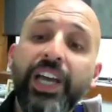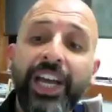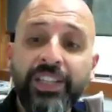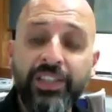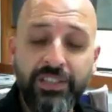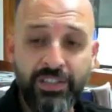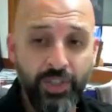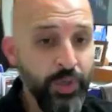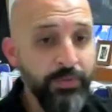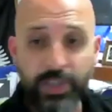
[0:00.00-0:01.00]
and
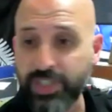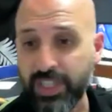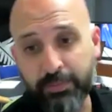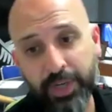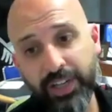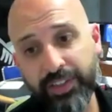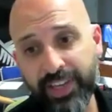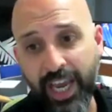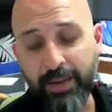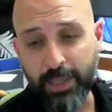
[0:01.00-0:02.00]
University of Bath
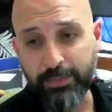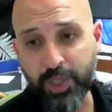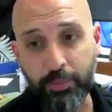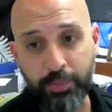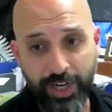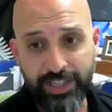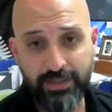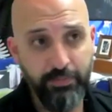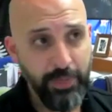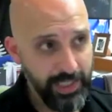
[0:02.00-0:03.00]
came up. So
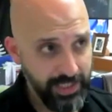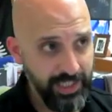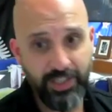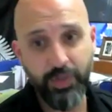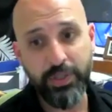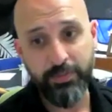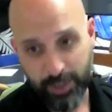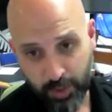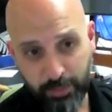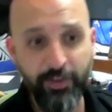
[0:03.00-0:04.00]
Brett Martin, who was my
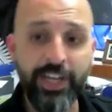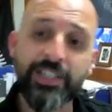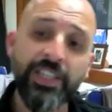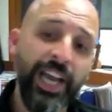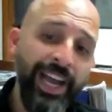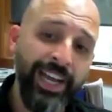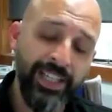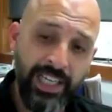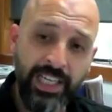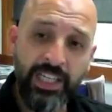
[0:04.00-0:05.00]
supervisor,
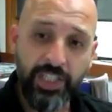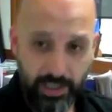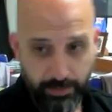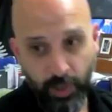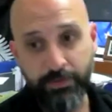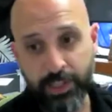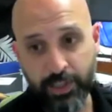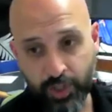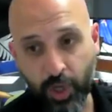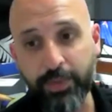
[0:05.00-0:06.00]
had just been offered a
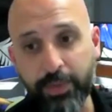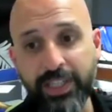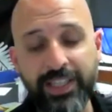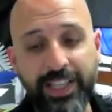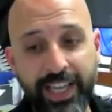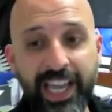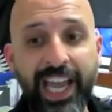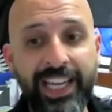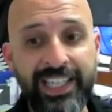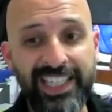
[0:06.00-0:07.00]
job at there
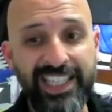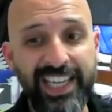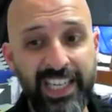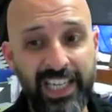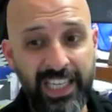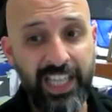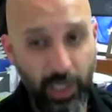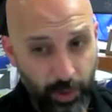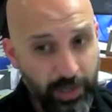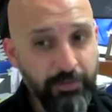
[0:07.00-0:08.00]
and he said, They're
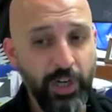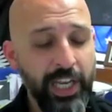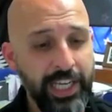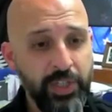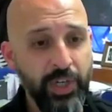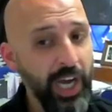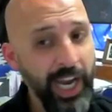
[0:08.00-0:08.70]
looking for a lecturer.